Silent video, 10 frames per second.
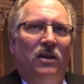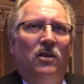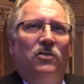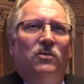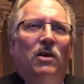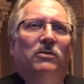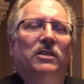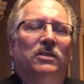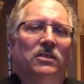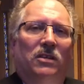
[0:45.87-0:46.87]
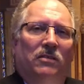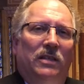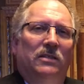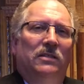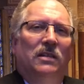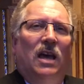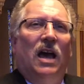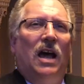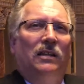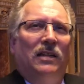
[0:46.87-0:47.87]
Throughout this series,
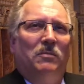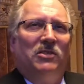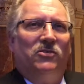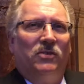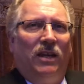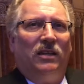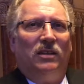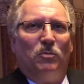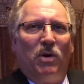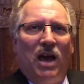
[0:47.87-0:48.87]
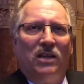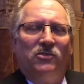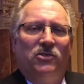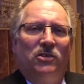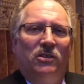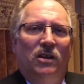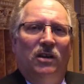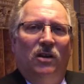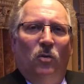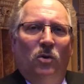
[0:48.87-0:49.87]
I'll demonstrate the posture,
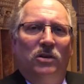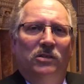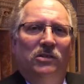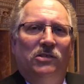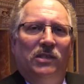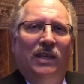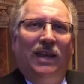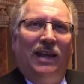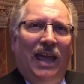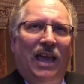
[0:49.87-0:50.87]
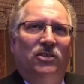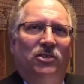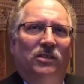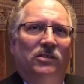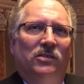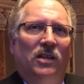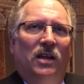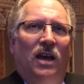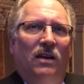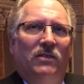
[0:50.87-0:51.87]
words, and actions
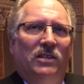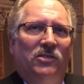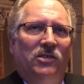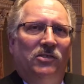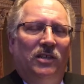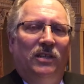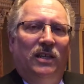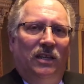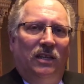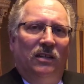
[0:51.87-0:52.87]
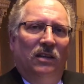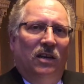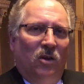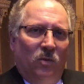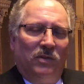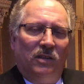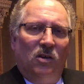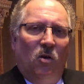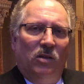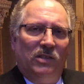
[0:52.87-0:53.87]
of an assisting deacon within the
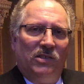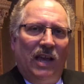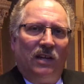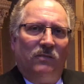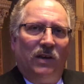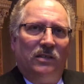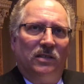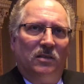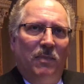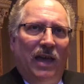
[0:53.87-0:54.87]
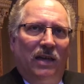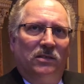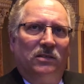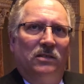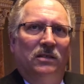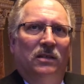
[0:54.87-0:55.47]
holy sacrifice of the Mass.